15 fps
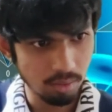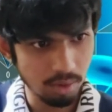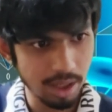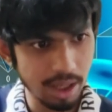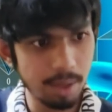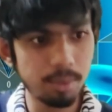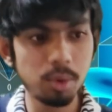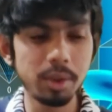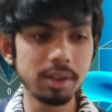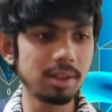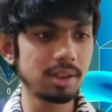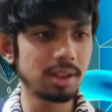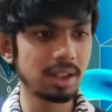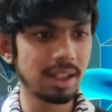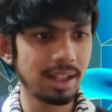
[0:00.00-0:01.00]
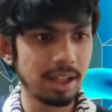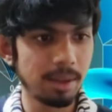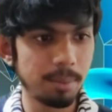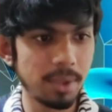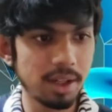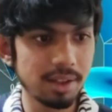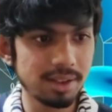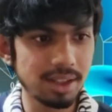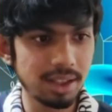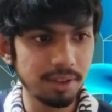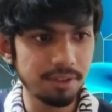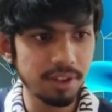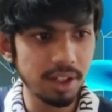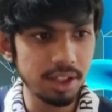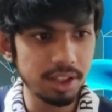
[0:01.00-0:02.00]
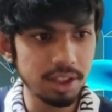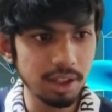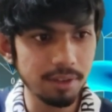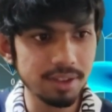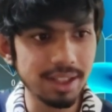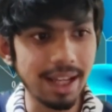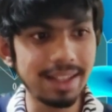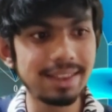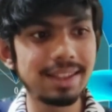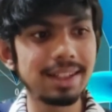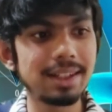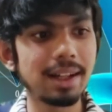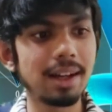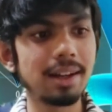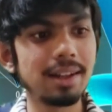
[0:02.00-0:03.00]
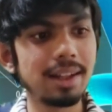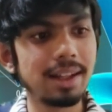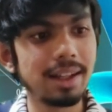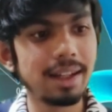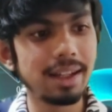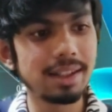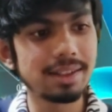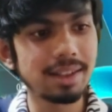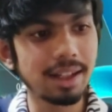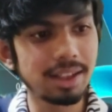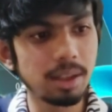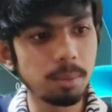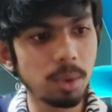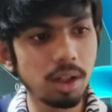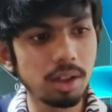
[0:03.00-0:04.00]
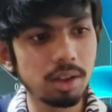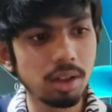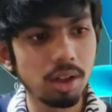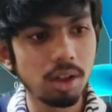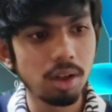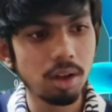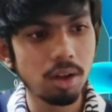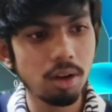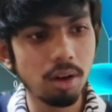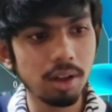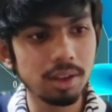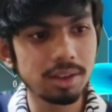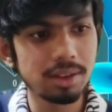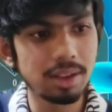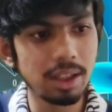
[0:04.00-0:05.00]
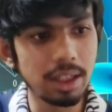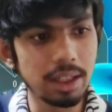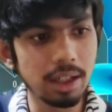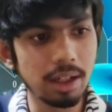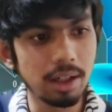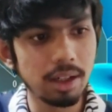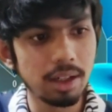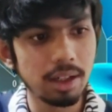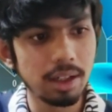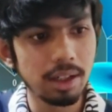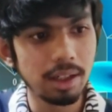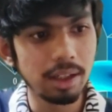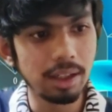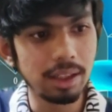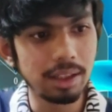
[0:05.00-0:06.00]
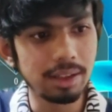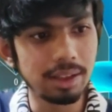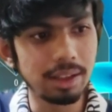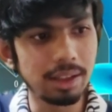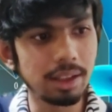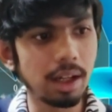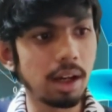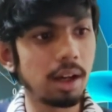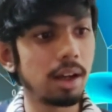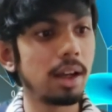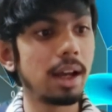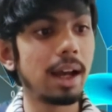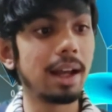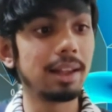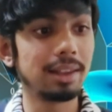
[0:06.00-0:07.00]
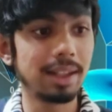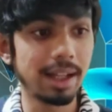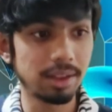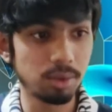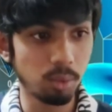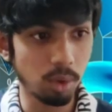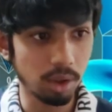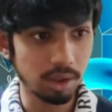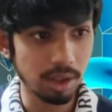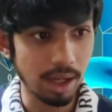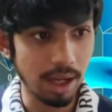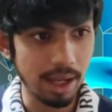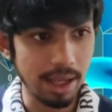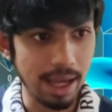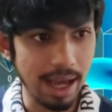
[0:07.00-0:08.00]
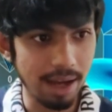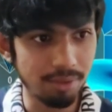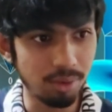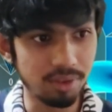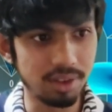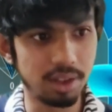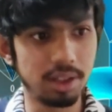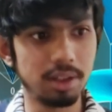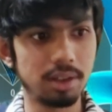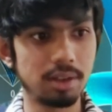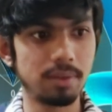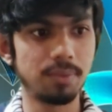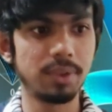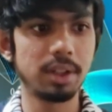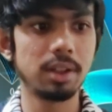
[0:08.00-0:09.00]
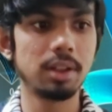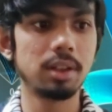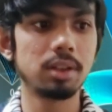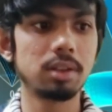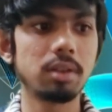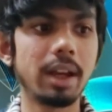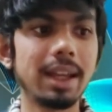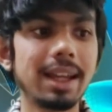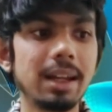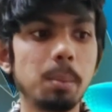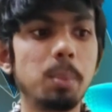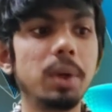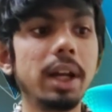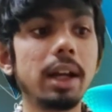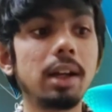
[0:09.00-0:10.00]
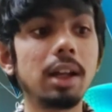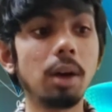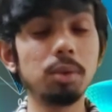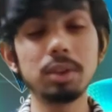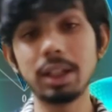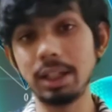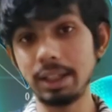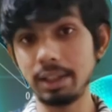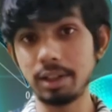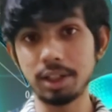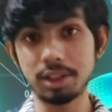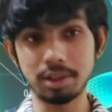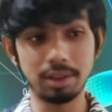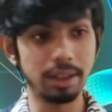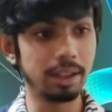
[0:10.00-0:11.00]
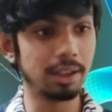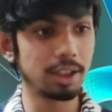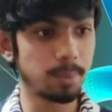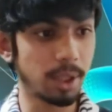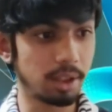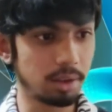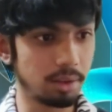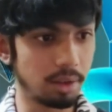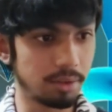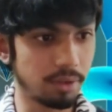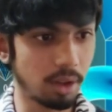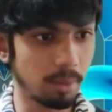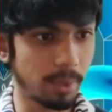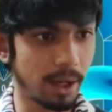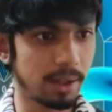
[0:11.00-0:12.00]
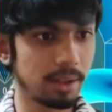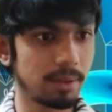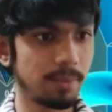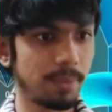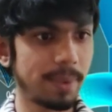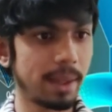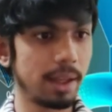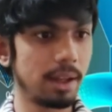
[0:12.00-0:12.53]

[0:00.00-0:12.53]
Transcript: Why I'm doing this? Because the differential of sine theta is nothing but cos theta d theta, and that's what I have over here. So I can break down the integration in this particular format.